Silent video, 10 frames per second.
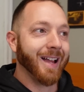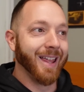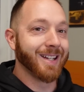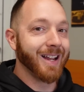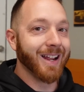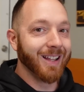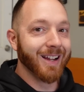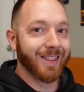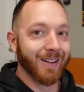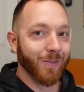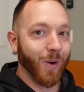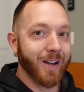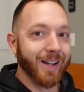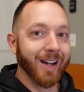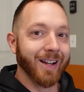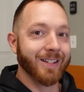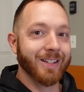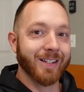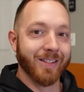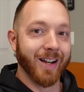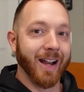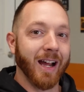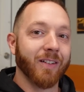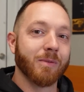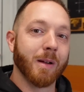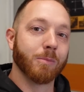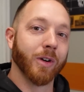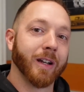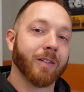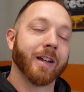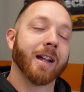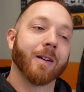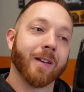That's kind of like the running idea that I have in my brain right now,